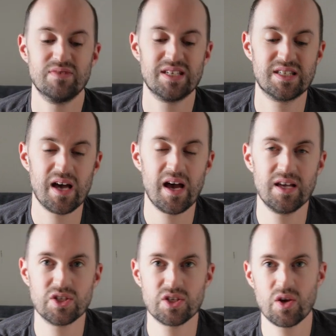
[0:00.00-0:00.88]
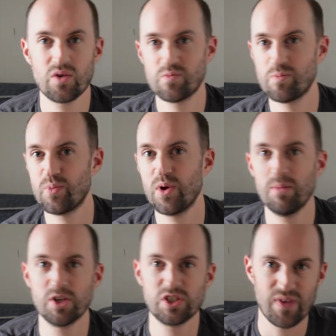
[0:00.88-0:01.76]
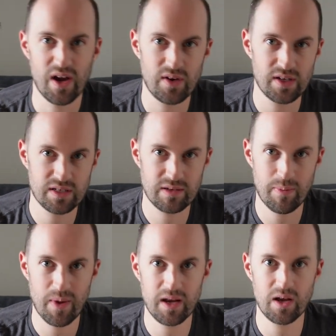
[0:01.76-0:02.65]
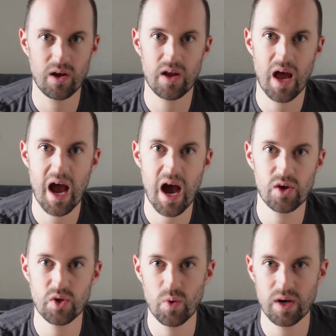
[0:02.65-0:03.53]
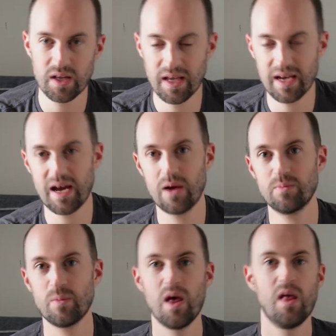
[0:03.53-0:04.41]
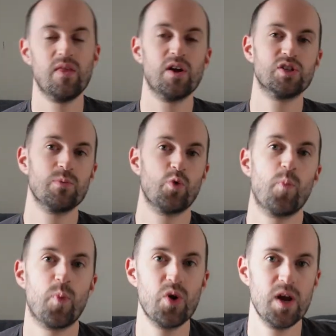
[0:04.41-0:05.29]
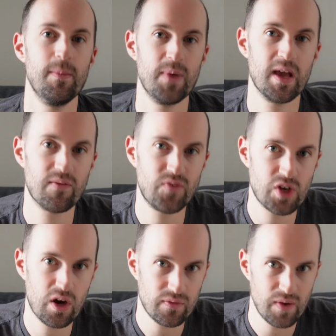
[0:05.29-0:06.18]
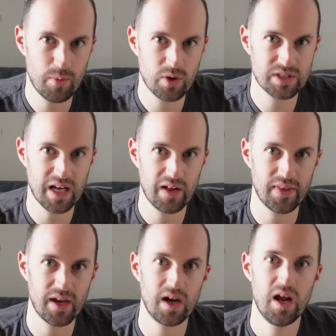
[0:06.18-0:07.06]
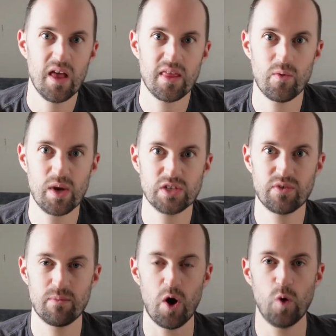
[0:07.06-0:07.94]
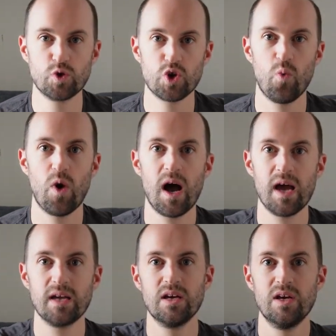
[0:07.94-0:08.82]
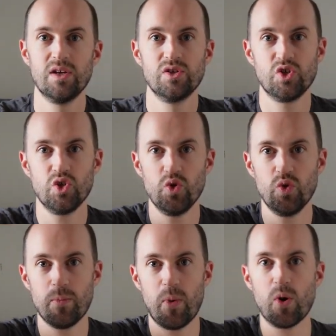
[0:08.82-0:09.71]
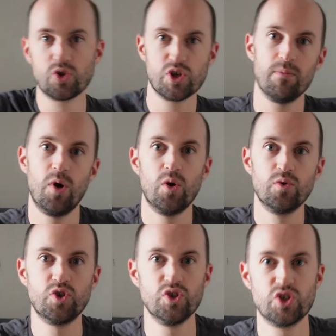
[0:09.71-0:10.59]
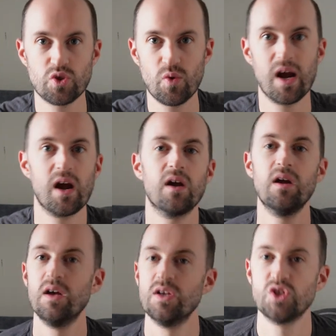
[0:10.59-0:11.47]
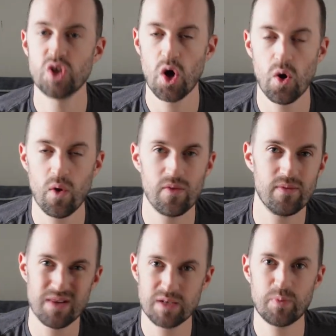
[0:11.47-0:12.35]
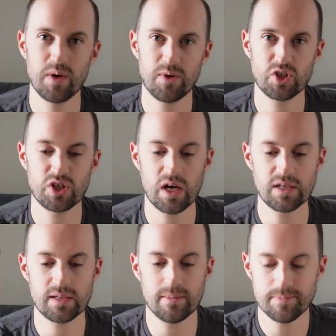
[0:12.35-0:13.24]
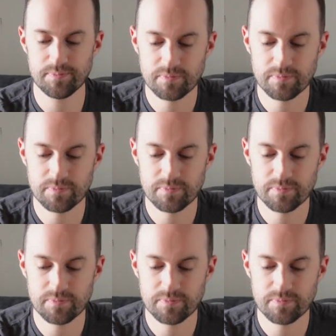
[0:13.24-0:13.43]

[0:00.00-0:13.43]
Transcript: the size pretty much varies depending on how you want it laid out. There are some pretty big photography books out there that range from ultra wide to portrait mode to square, so it's pretty much custom.